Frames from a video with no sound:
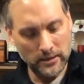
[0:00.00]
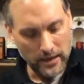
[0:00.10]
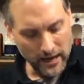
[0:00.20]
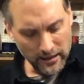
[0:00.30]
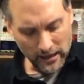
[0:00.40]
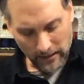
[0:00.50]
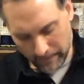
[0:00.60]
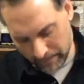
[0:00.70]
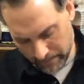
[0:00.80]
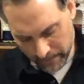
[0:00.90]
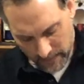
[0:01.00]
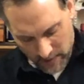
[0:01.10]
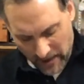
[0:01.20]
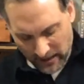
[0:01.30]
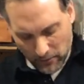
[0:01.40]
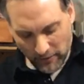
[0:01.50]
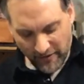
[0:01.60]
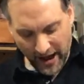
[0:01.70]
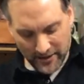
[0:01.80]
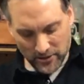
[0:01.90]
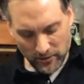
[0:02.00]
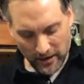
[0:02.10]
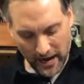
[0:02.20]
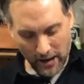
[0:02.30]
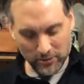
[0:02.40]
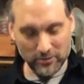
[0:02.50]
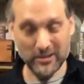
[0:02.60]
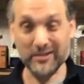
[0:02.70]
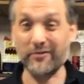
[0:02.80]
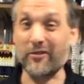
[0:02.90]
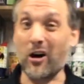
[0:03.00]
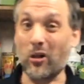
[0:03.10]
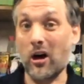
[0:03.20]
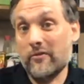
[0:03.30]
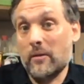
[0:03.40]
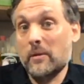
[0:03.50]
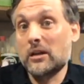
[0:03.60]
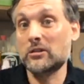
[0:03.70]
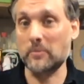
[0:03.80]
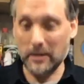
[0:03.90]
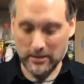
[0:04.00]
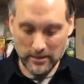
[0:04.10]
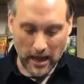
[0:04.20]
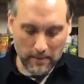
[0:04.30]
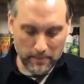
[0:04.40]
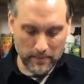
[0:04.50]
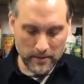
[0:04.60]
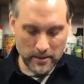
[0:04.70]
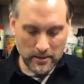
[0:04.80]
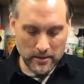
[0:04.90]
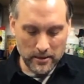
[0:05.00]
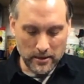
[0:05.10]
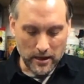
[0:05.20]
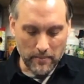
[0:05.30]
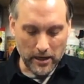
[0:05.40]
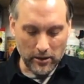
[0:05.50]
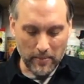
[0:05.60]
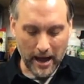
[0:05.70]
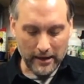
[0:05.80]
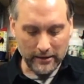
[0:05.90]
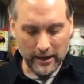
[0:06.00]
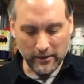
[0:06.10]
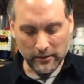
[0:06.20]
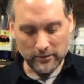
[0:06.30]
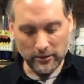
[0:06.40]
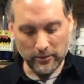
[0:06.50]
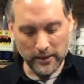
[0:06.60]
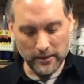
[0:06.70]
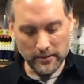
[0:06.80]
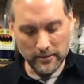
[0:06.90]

I think to make it a little faster right now so it doesn't fall off, I'm going to use a piece of tape. I may go back later and glue it.